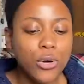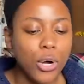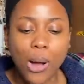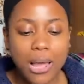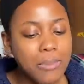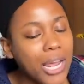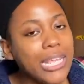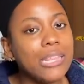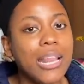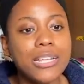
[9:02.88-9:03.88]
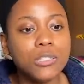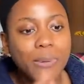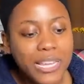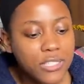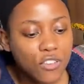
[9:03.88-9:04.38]
know. I'm not in that
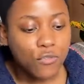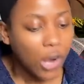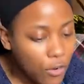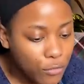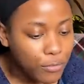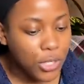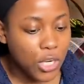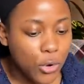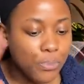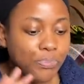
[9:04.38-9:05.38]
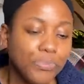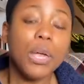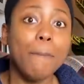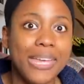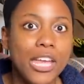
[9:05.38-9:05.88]
space of you know,
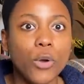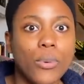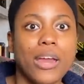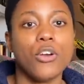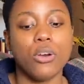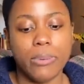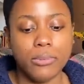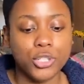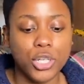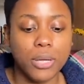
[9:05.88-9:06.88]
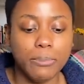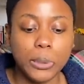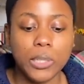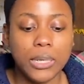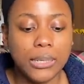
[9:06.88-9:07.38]
being a writer or publishing a
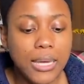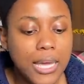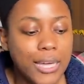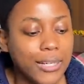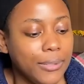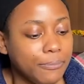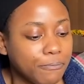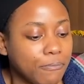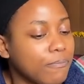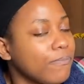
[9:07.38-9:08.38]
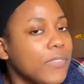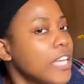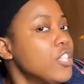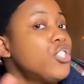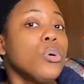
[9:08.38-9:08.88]
book.
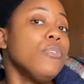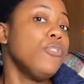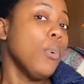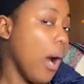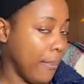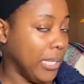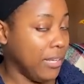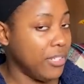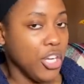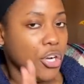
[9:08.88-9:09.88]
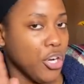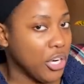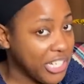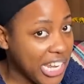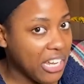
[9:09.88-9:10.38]
So if you are, I would love to hear
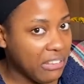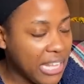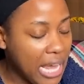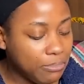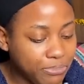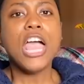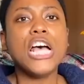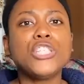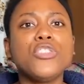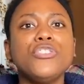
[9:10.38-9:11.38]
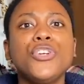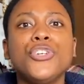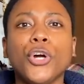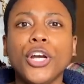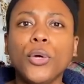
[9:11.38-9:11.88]
your take on that. So there's a
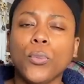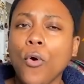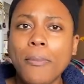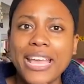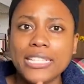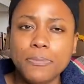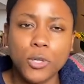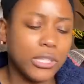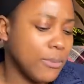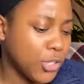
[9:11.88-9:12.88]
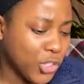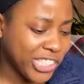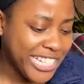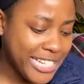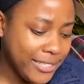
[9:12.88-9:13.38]
dark romance book that was
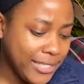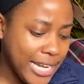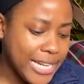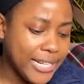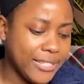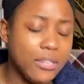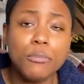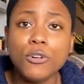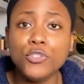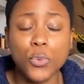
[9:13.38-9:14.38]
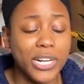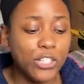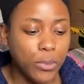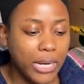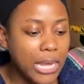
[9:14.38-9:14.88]
released in December of
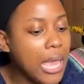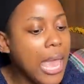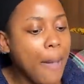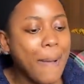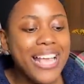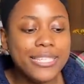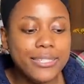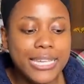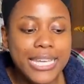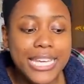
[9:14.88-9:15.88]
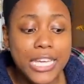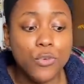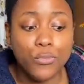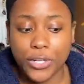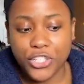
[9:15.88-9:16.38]
2020 by C.E.
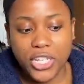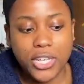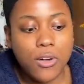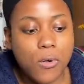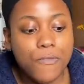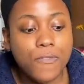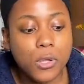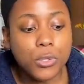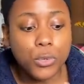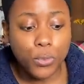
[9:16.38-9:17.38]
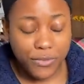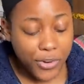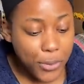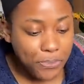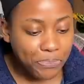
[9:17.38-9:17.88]
Ritchie called Follow the
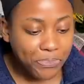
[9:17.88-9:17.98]
River.